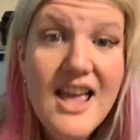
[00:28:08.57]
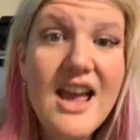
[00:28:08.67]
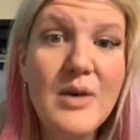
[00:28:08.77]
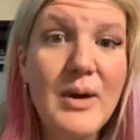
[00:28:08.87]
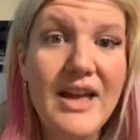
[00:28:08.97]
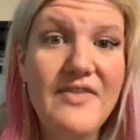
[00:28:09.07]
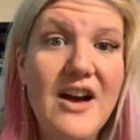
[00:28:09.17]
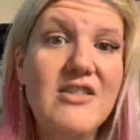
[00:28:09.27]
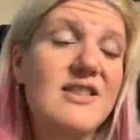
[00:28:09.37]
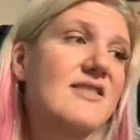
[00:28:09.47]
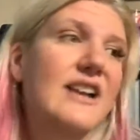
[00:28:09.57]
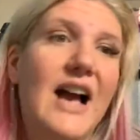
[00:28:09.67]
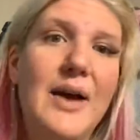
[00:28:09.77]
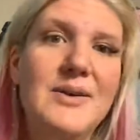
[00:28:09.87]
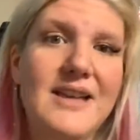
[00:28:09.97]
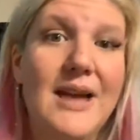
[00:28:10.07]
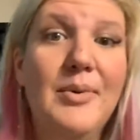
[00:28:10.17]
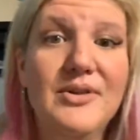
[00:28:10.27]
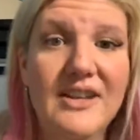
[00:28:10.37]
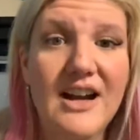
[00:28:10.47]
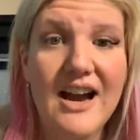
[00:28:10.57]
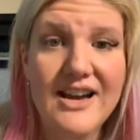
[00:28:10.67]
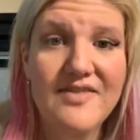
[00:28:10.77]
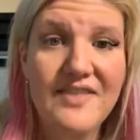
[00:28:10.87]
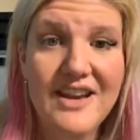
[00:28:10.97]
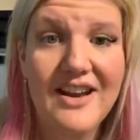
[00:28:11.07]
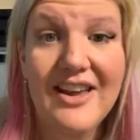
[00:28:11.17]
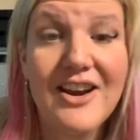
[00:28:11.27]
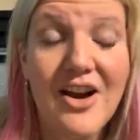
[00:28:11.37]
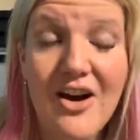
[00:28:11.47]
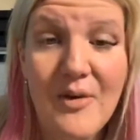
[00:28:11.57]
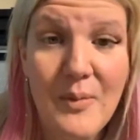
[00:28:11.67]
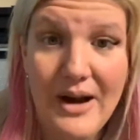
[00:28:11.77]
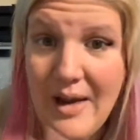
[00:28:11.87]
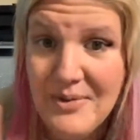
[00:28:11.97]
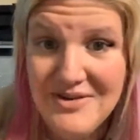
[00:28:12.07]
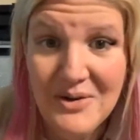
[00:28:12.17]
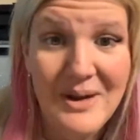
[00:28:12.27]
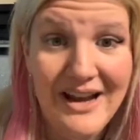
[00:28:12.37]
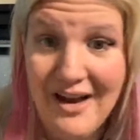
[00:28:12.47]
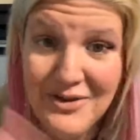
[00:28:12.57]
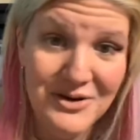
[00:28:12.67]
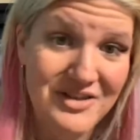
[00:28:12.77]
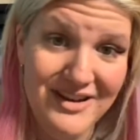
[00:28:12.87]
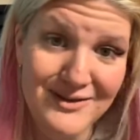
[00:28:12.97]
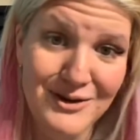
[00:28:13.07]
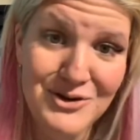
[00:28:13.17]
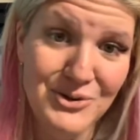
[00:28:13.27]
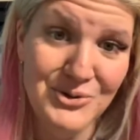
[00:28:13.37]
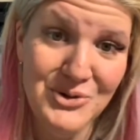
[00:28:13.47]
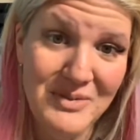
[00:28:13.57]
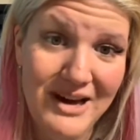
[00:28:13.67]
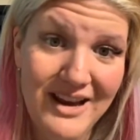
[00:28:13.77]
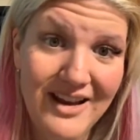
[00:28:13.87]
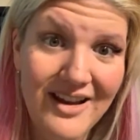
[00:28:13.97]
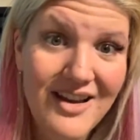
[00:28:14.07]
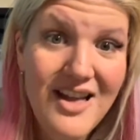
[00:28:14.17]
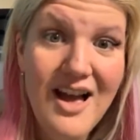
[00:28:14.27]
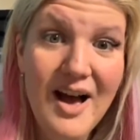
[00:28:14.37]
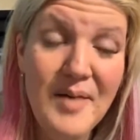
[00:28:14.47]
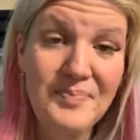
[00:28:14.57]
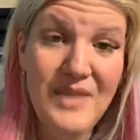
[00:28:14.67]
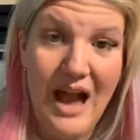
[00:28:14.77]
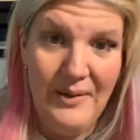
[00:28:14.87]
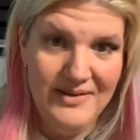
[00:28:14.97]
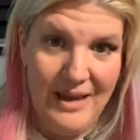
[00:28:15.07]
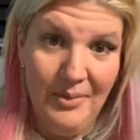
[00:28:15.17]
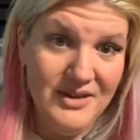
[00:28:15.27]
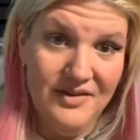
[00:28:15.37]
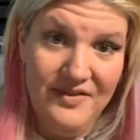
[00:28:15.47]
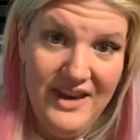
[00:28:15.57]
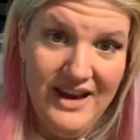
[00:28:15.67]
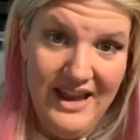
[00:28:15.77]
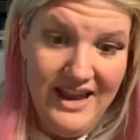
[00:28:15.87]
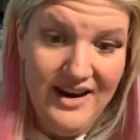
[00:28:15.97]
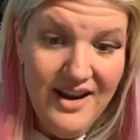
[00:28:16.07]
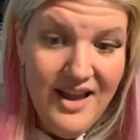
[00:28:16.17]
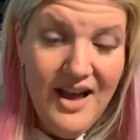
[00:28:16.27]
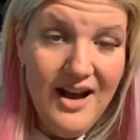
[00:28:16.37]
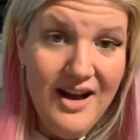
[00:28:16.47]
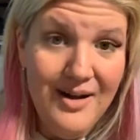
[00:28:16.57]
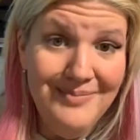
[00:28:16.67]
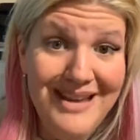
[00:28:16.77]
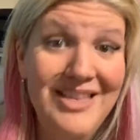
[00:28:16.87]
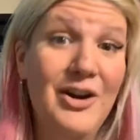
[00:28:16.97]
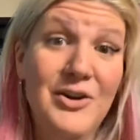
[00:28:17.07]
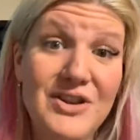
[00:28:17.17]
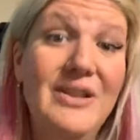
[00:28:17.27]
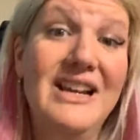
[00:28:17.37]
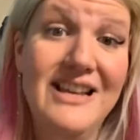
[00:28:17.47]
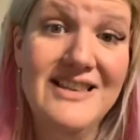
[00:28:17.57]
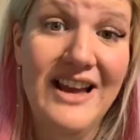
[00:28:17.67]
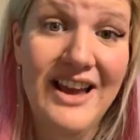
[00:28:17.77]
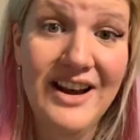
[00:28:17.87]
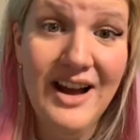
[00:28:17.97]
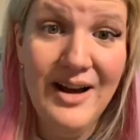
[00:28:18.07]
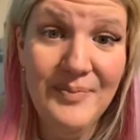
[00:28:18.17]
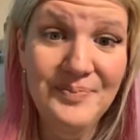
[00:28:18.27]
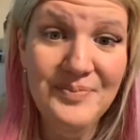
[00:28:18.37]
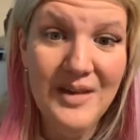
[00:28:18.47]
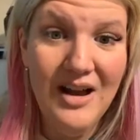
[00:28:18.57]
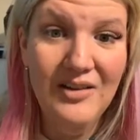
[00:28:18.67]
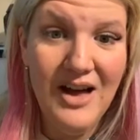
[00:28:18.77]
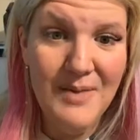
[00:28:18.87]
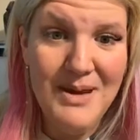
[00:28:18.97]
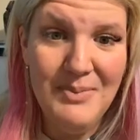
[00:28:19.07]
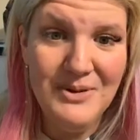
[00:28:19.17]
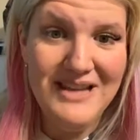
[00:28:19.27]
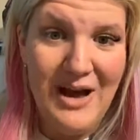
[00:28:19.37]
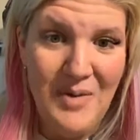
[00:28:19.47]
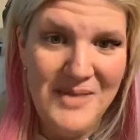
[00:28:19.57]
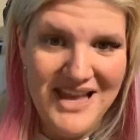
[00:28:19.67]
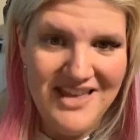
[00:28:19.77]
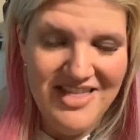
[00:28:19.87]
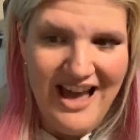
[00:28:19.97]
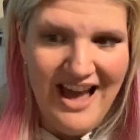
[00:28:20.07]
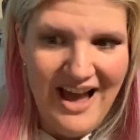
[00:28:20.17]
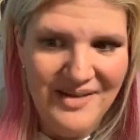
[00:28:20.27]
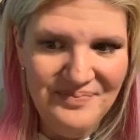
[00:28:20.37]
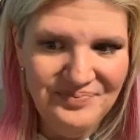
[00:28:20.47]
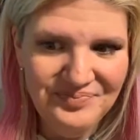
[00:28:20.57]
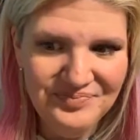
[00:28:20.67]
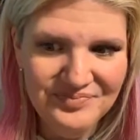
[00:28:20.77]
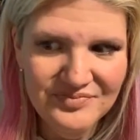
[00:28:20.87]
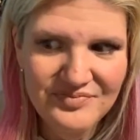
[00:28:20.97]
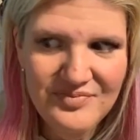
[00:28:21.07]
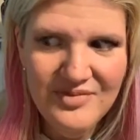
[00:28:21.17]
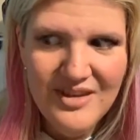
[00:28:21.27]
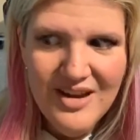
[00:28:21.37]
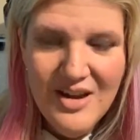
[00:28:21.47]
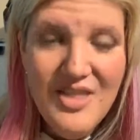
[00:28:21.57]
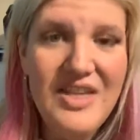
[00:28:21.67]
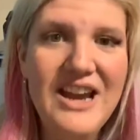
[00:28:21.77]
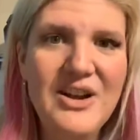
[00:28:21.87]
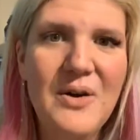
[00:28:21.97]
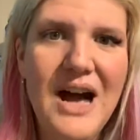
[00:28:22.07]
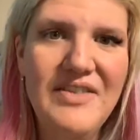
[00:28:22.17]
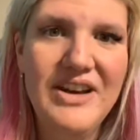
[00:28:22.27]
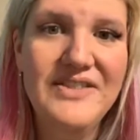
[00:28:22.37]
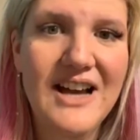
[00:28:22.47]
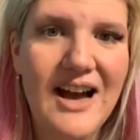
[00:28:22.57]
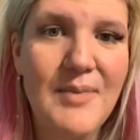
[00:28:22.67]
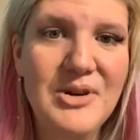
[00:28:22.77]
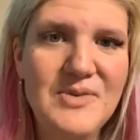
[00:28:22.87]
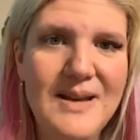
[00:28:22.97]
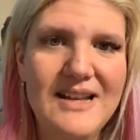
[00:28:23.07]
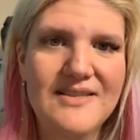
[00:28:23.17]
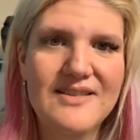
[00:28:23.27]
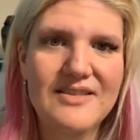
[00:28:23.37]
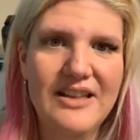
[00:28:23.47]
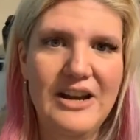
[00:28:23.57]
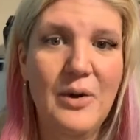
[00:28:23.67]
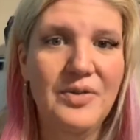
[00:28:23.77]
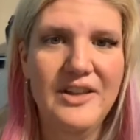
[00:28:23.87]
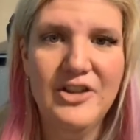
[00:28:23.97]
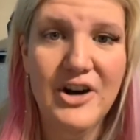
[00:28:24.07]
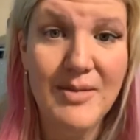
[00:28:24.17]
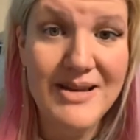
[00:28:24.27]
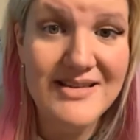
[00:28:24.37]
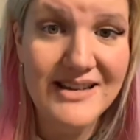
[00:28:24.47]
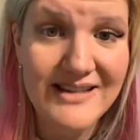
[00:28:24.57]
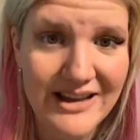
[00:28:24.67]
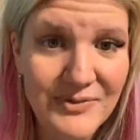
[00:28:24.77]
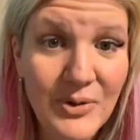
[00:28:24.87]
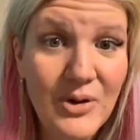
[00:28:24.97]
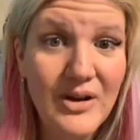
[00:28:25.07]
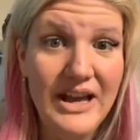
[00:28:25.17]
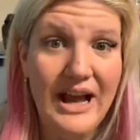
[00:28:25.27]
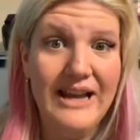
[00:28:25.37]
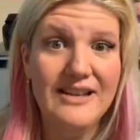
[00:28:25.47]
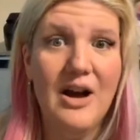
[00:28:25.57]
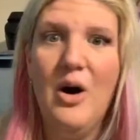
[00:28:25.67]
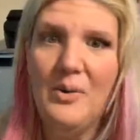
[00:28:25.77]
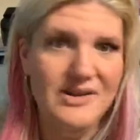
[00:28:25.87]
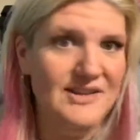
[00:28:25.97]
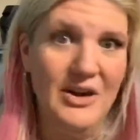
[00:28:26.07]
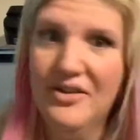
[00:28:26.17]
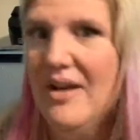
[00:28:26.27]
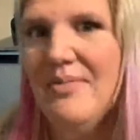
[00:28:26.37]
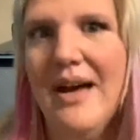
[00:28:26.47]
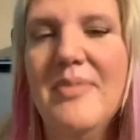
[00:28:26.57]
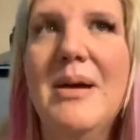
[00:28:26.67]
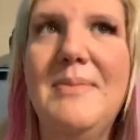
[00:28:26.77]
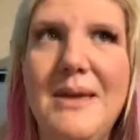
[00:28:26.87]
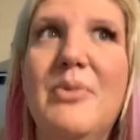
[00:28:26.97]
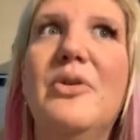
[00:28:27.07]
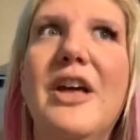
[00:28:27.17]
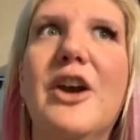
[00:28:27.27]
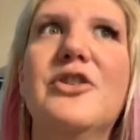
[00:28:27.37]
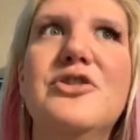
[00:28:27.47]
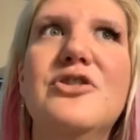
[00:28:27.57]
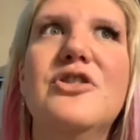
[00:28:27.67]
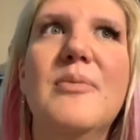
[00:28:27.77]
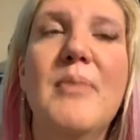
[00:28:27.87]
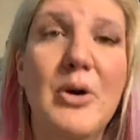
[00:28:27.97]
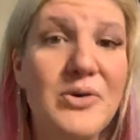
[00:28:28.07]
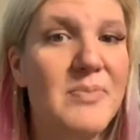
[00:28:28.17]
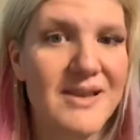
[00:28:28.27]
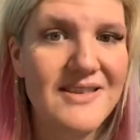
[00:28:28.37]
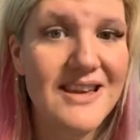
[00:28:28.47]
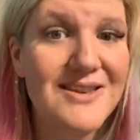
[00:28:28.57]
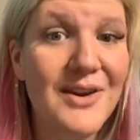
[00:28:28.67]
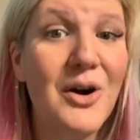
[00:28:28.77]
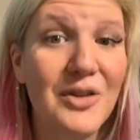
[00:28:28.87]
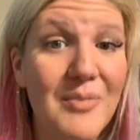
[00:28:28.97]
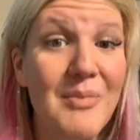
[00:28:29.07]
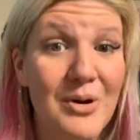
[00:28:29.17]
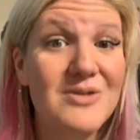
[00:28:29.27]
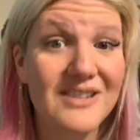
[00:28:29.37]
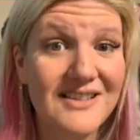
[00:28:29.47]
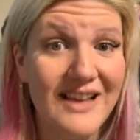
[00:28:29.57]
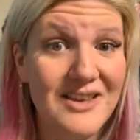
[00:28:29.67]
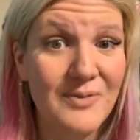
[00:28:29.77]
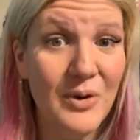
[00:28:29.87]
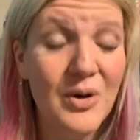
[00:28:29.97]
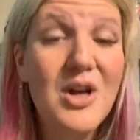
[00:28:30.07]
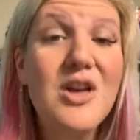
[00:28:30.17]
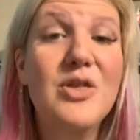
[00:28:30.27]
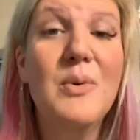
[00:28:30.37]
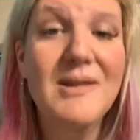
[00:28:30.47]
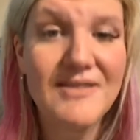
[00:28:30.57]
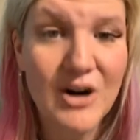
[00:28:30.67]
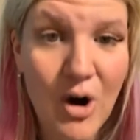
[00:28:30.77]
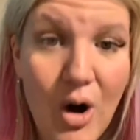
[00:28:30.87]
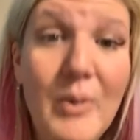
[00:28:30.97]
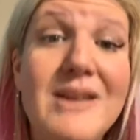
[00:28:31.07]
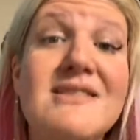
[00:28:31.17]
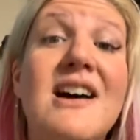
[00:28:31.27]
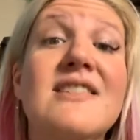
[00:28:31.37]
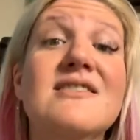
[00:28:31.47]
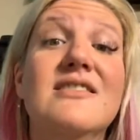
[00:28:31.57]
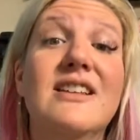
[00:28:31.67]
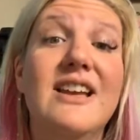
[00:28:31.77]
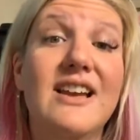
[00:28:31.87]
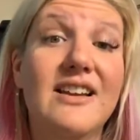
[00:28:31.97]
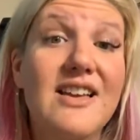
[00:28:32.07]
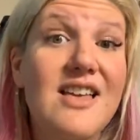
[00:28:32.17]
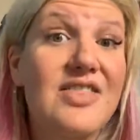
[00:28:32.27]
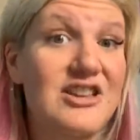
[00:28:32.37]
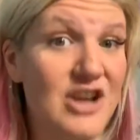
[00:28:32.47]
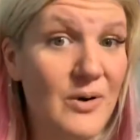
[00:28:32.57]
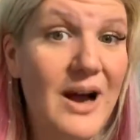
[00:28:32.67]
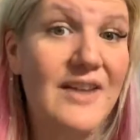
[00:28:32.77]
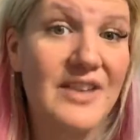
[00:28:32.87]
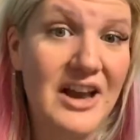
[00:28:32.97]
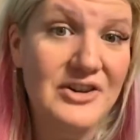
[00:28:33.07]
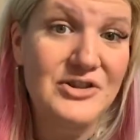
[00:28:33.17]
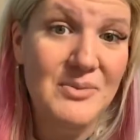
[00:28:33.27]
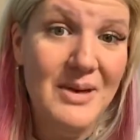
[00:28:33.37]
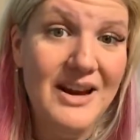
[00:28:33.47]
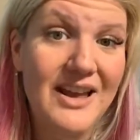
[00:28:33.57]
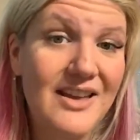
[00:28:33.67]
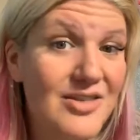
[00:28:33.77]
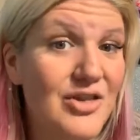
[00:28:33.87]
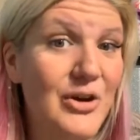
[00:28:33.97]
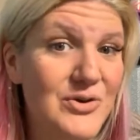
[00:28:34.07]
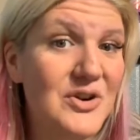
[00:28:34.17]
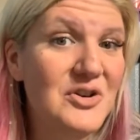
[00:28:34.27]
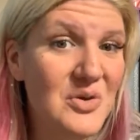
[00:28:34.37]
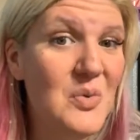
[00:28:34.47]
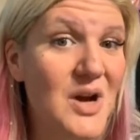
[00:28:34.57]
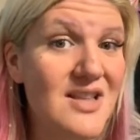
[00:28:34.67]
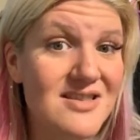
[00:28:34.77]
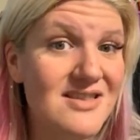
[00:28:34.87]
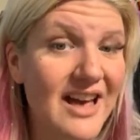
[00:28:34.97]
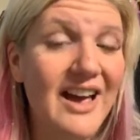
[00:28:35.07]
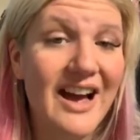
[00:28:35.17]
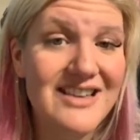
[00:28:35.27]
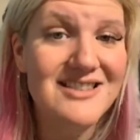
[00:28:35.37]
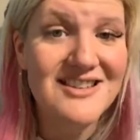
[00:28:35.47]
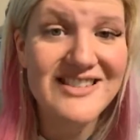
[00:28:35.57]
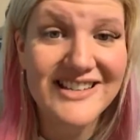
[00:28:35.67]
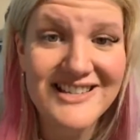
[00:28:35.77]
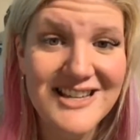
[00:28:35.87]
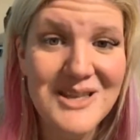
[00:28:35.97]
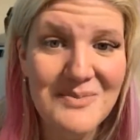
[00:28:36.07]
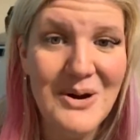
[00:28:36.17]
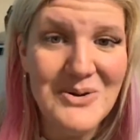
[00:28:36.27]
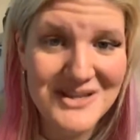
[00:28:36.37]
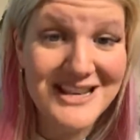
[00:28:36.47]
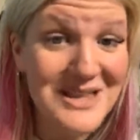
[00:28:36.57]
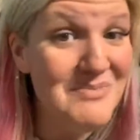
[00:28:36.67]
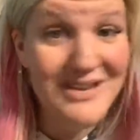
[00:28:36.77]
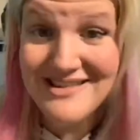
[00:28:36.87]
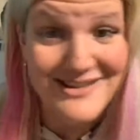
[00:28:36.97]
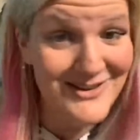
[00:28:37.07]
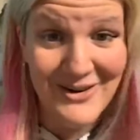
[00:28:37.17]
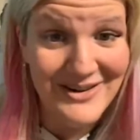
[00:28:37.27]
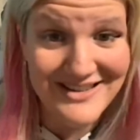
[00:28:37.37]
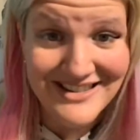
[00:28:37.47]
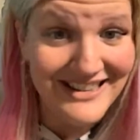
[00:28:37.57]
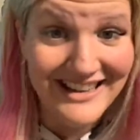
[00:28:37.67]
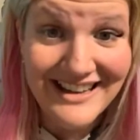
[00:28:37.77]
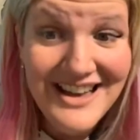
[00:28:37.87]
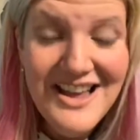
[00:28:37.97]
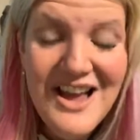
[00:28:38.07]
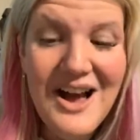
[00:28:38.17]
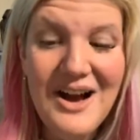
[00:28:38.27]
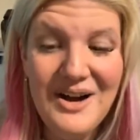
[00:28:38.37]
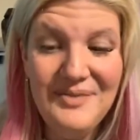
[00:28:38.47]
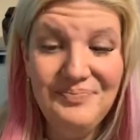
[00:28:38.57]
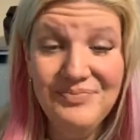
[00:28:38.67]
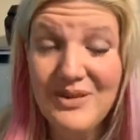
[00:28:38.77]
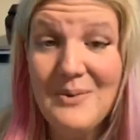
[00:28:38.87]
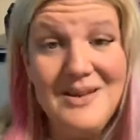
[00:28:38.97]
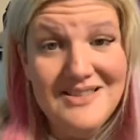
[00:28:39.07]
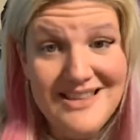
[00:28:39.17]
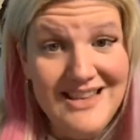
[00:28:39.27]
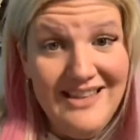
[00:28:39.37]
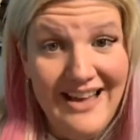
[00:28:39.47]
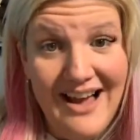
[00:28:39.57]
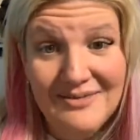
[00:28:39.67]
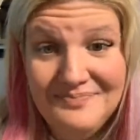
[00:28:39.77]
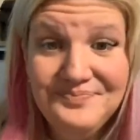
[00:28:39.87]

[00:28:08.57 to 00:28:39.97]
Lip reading: And what I found is, like, I was able to kind of fit it in when I was doing other things on social media. I was able to fit it in. And then also, like I said, a lot of people tell me that they don't have enough time, which means they don't think they're going to be successful. And I always tell them that my people that are the most busiest are the most successful. The ones that are always hustling, that don't have that extra minute, those are the ones that I see succeed the most in the business, honestly. The ones that say that.